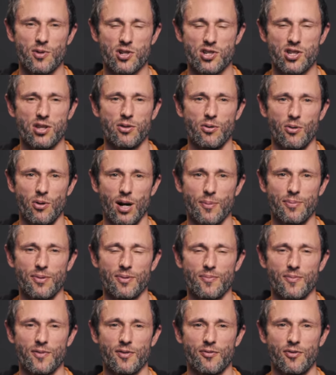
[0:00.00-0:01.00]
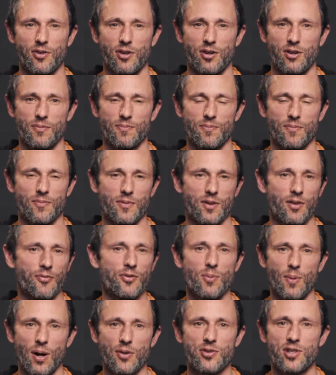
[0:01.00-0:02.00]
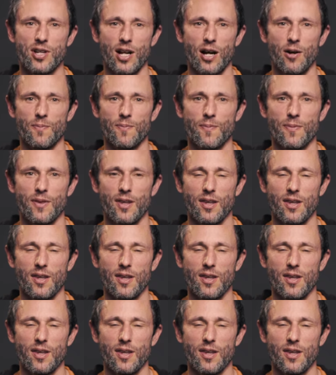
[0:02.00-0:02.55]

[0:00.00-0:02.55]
where she grew up, for a few months now,